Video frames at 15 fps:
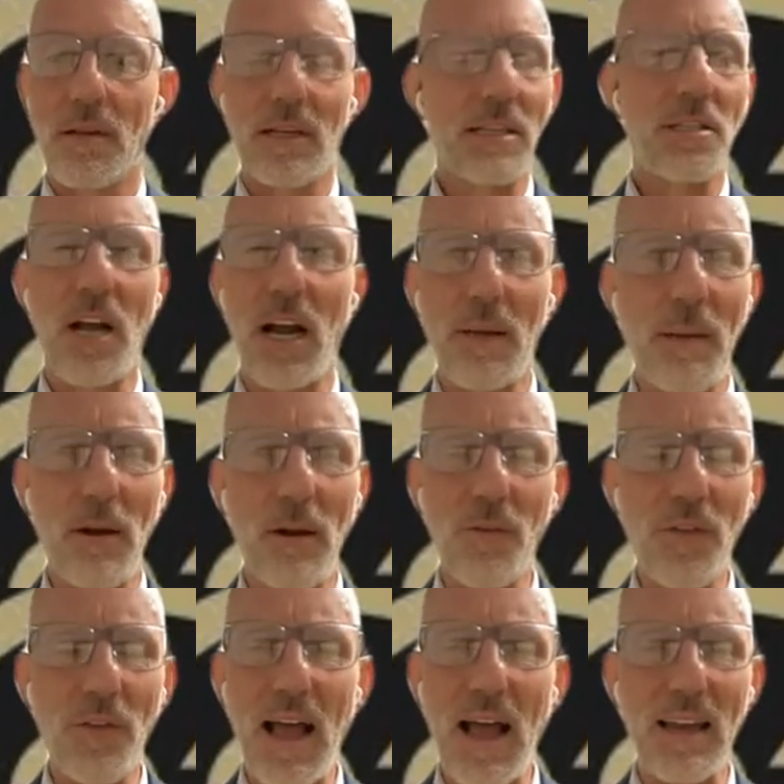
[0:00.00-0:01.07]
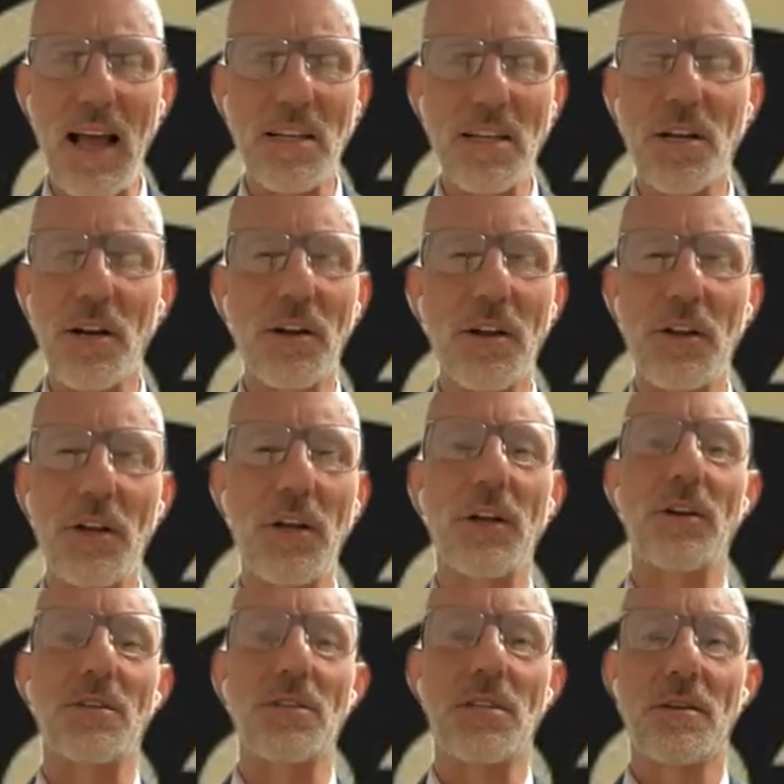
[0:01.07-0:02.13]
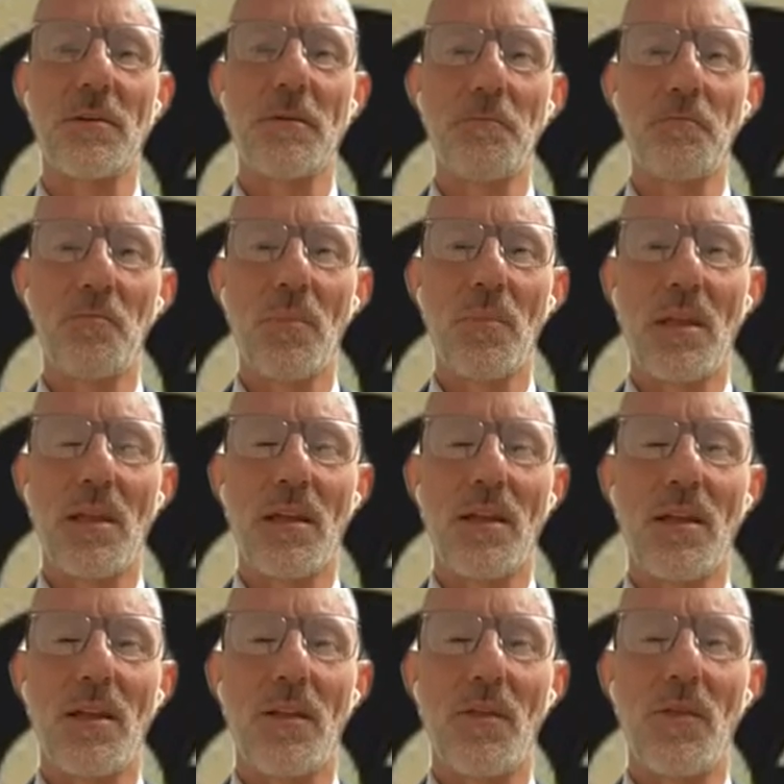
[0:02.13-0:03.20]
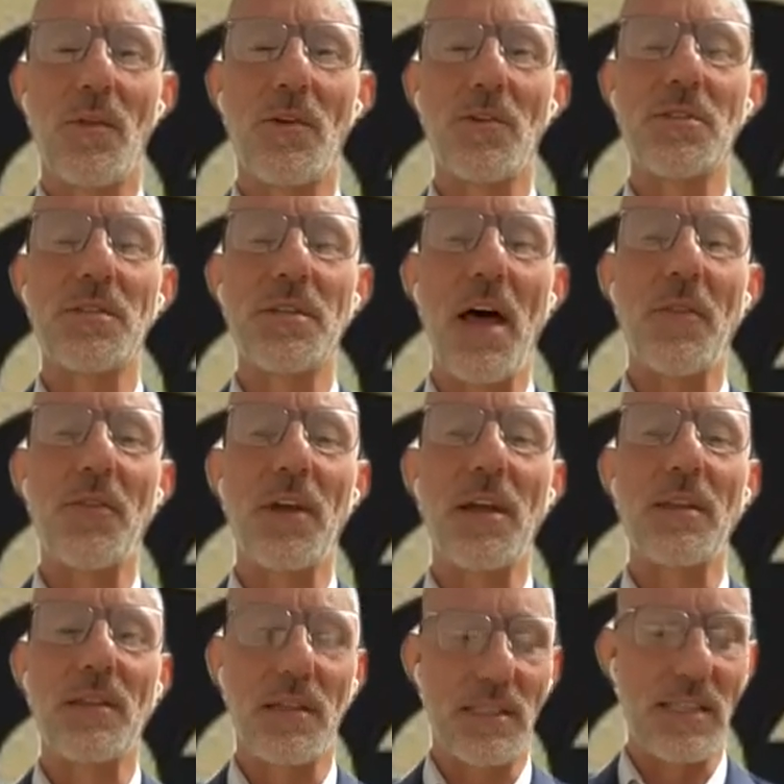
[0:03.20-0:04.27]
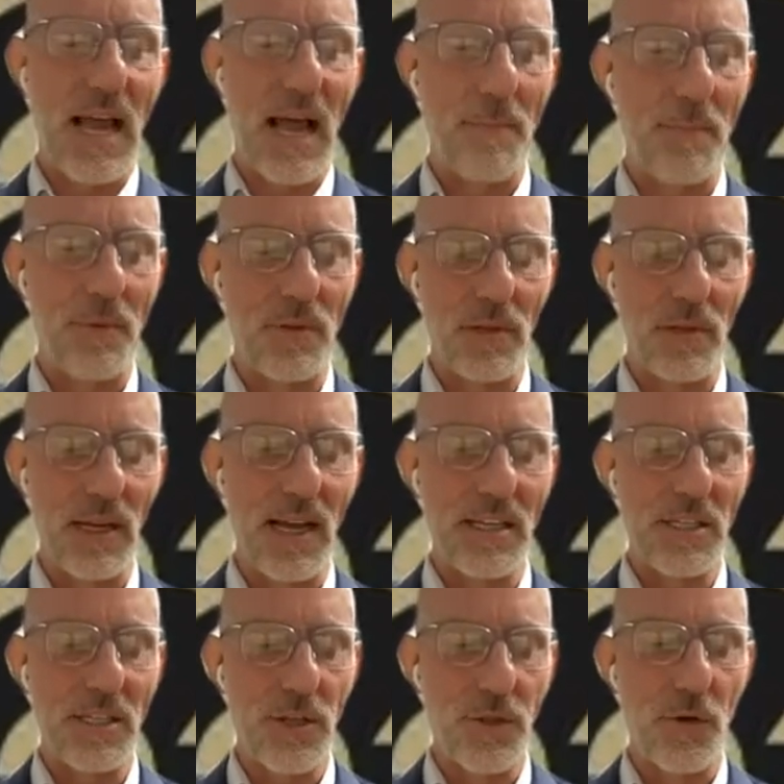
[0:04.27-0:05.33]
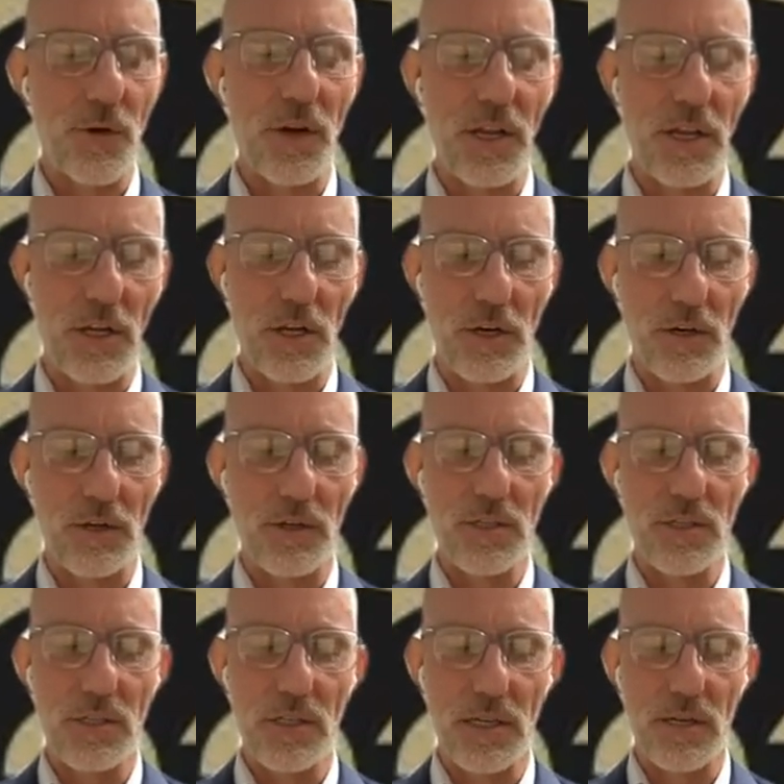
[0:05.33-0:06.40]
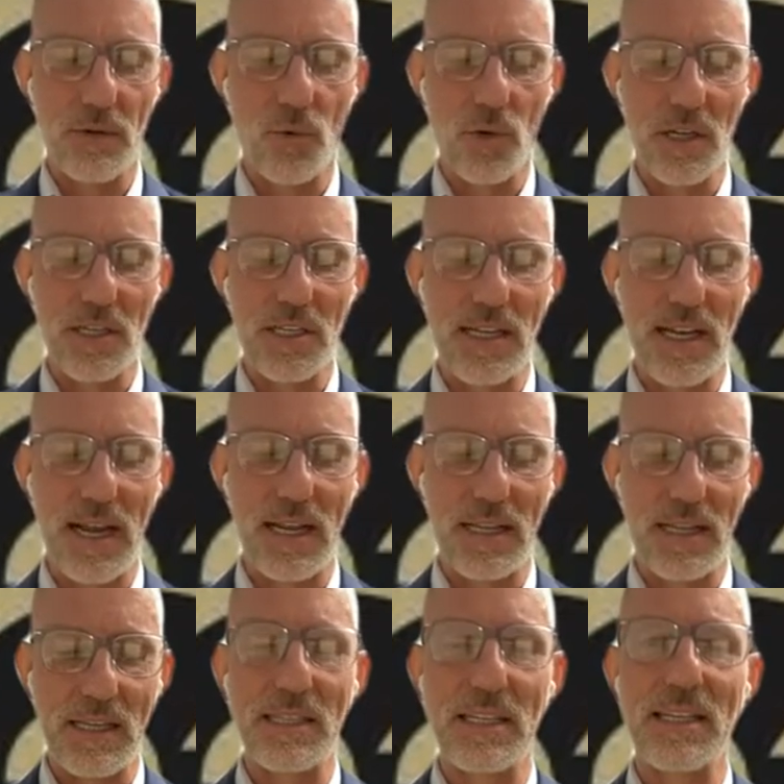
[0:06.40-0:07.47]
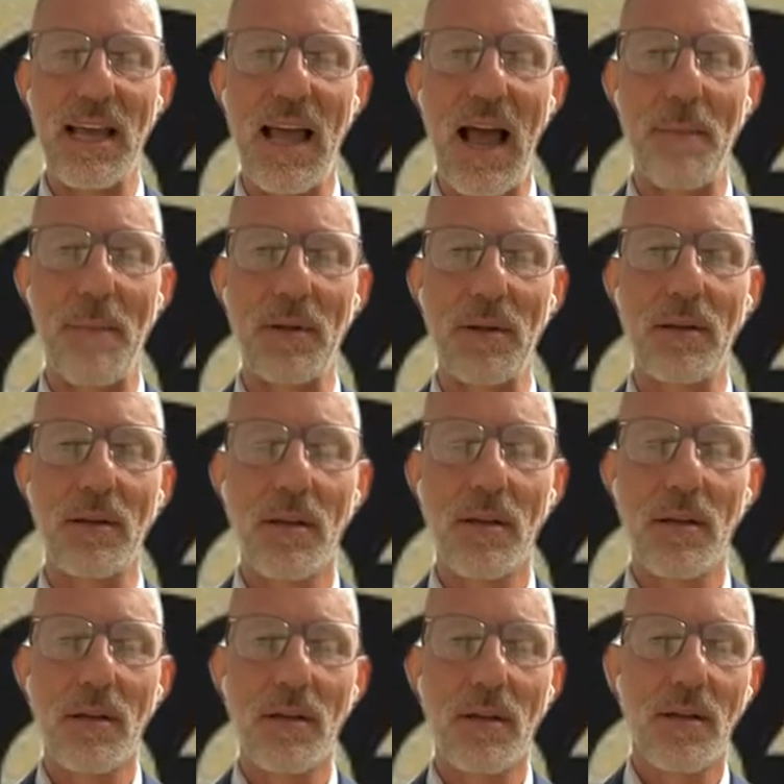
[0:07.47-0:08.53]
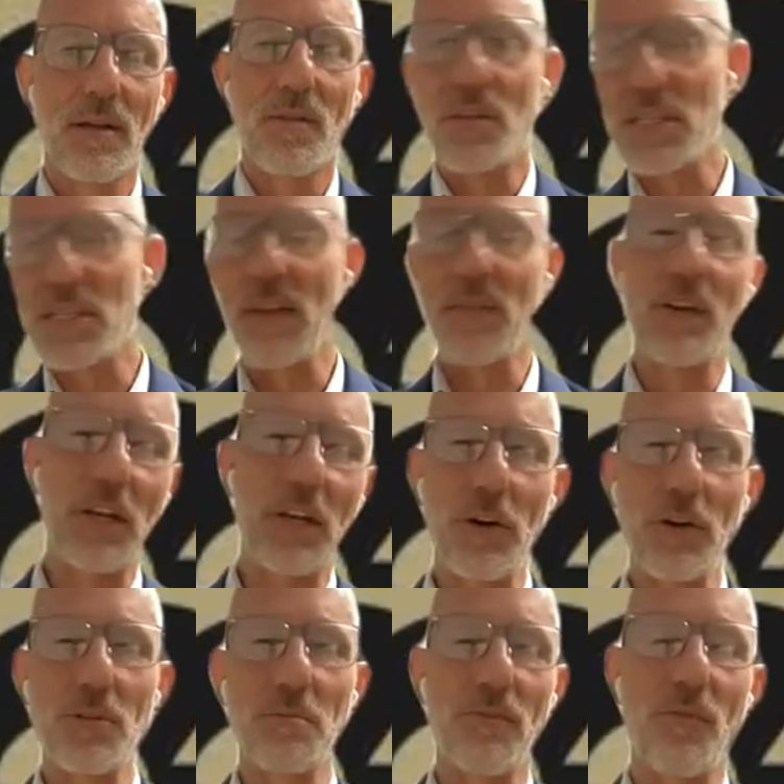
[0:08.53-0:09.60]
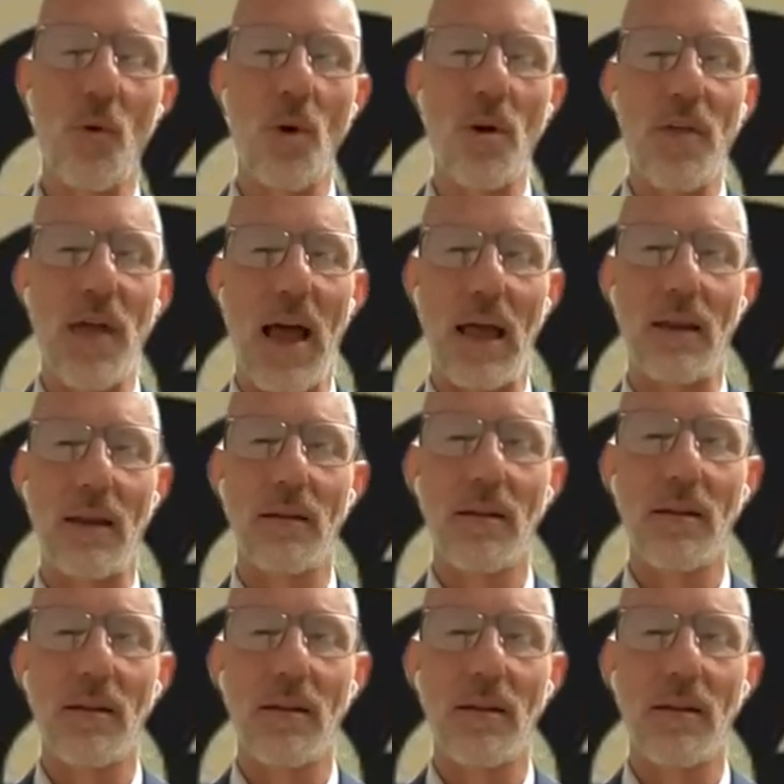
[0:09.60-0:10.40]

Let's talk about over the last hundred years. There's nothing that's happened in the last 30 years in real estate that didn't happen the 70 years before that.